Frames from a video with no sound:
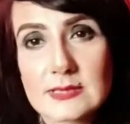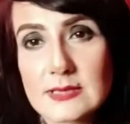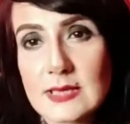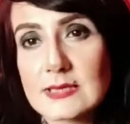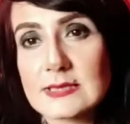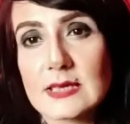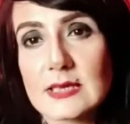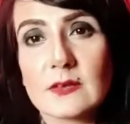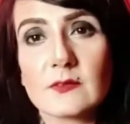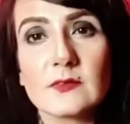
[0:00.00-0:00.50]
as I
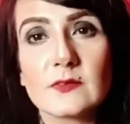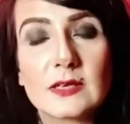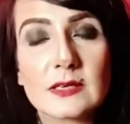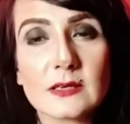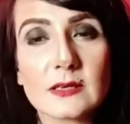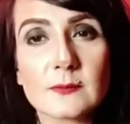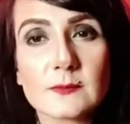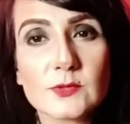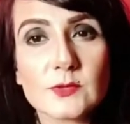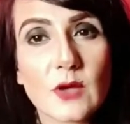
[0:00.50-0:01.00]
said, of
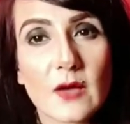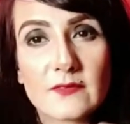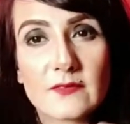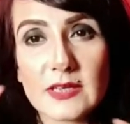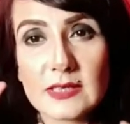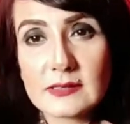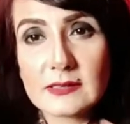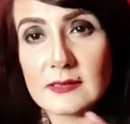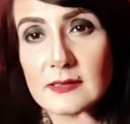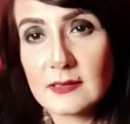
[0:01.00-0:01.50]
income, you have
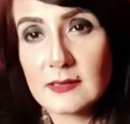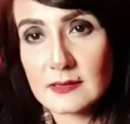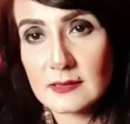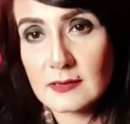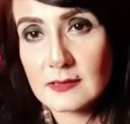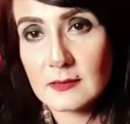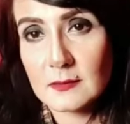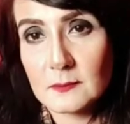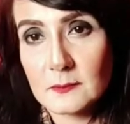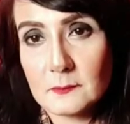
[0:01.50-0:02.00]
hidden
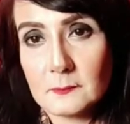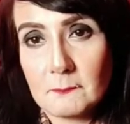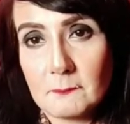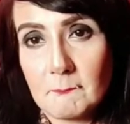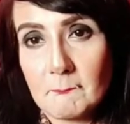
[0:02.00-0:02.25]
income.